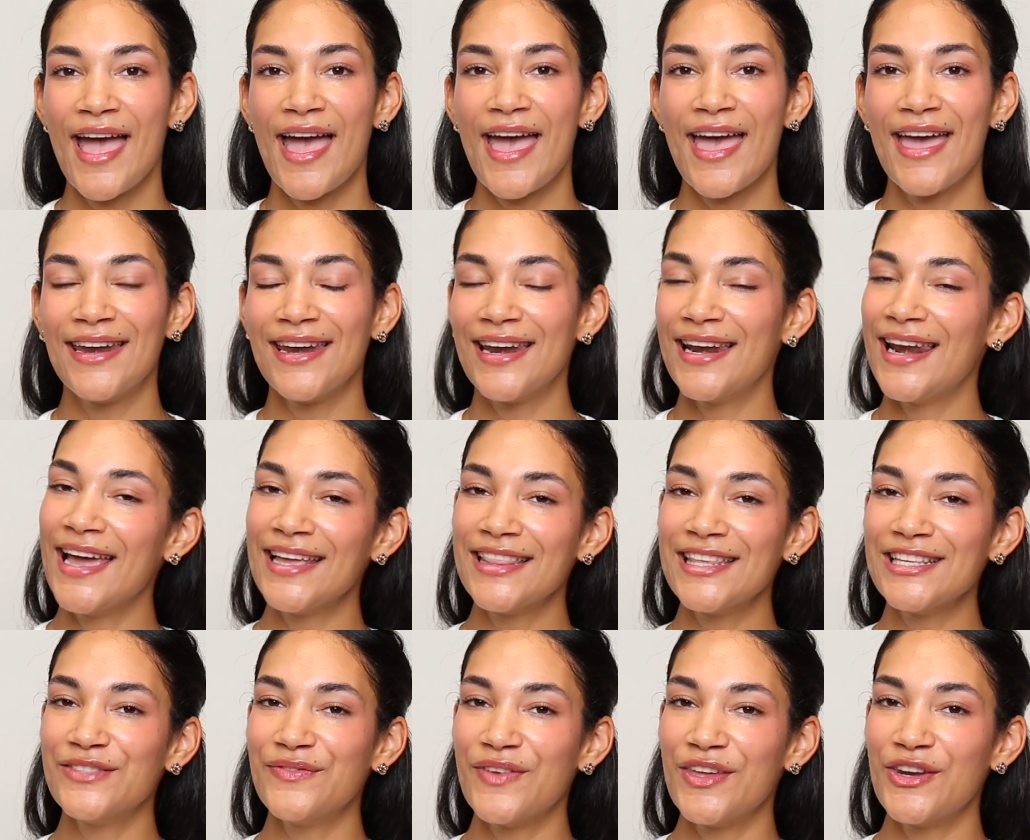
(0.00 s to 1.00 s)
And like
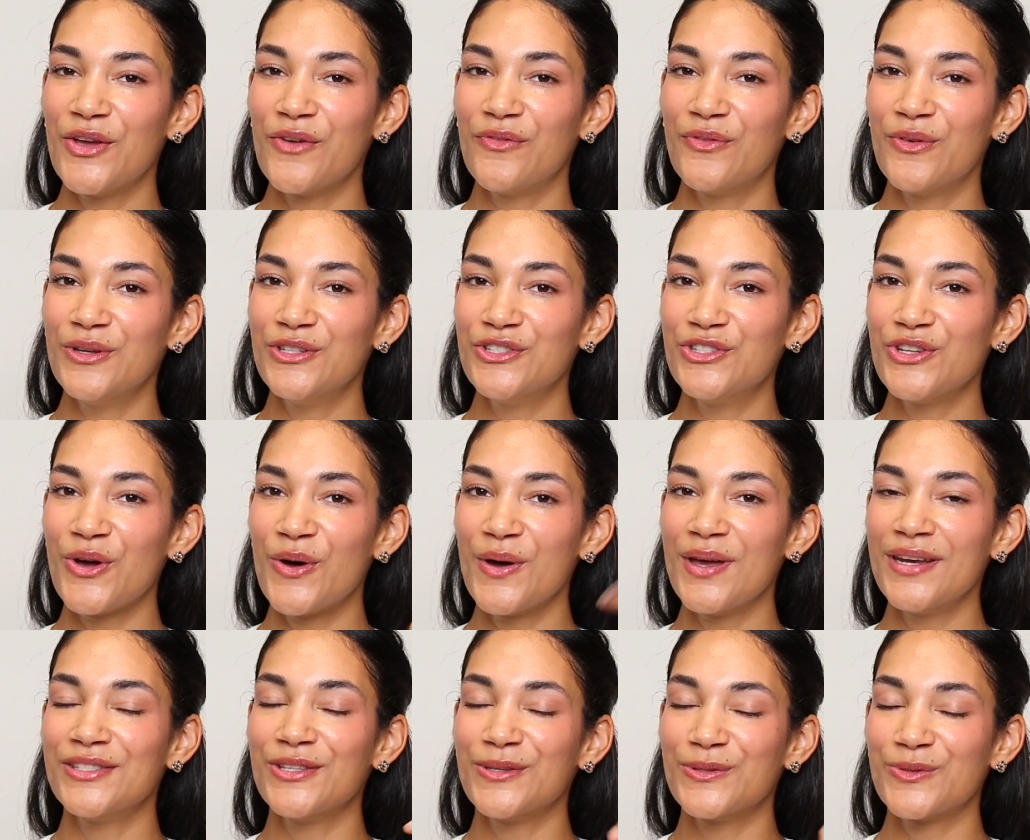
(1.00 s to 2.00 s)
this video if you
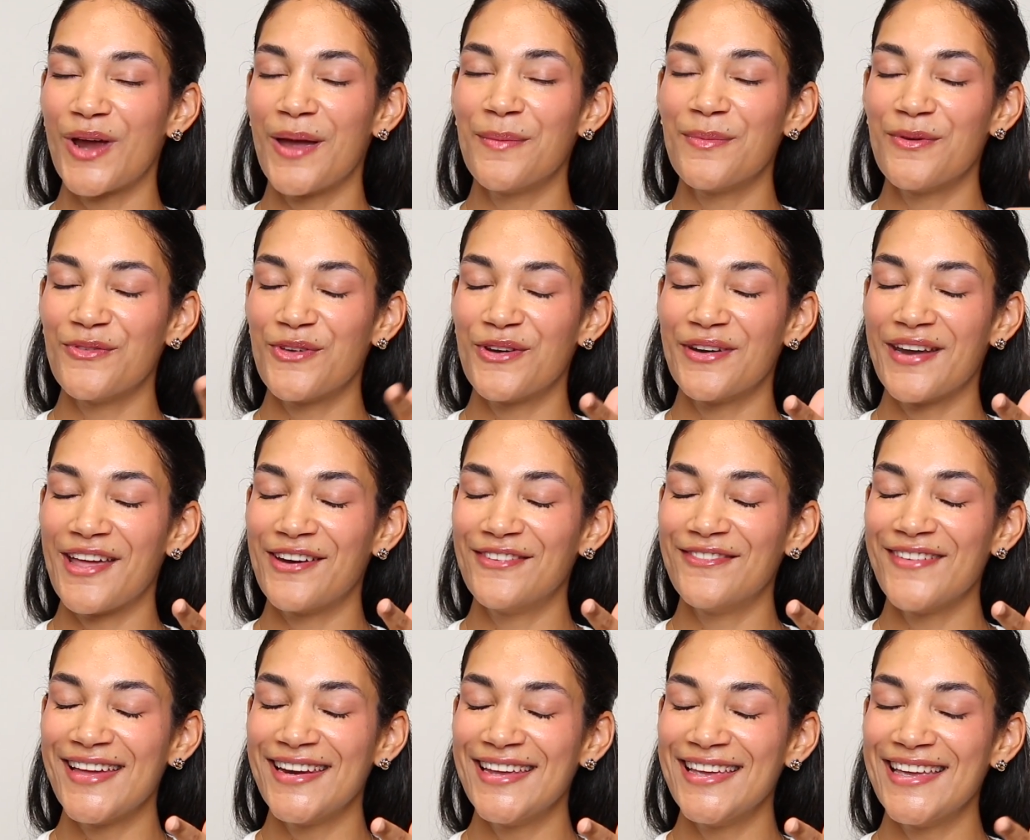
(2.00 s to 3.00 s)
enjoyed, subscribe if you're not
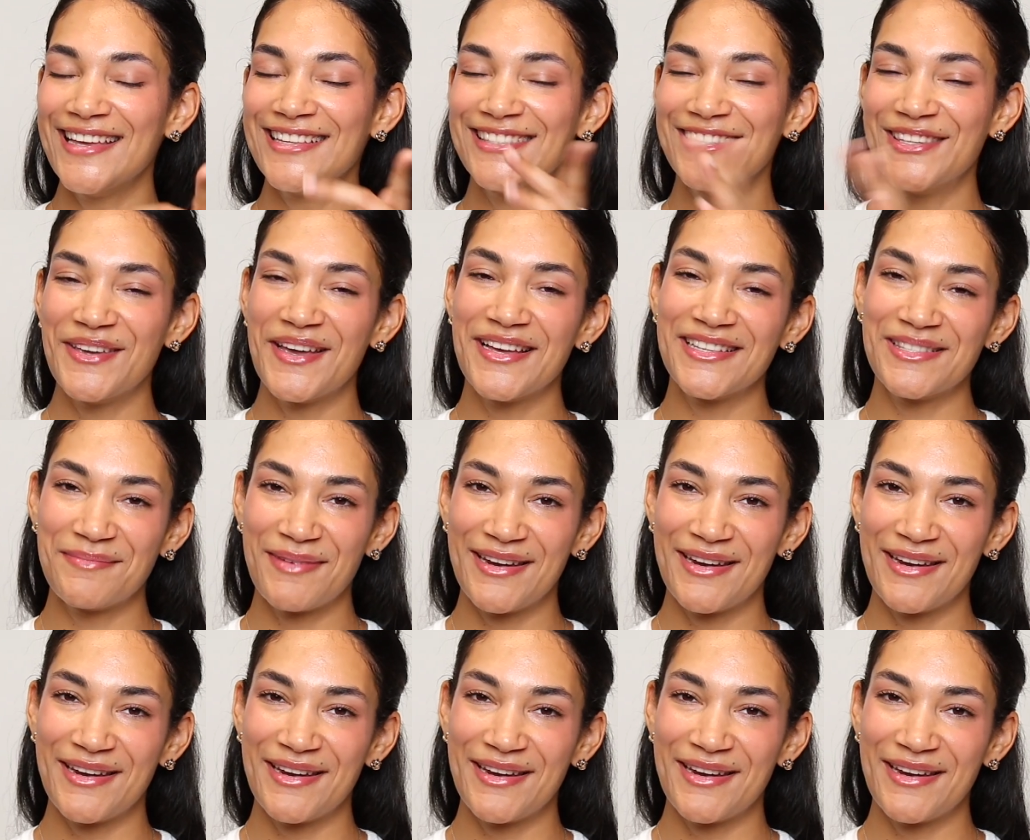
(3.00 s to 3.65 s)
already, and see you guys in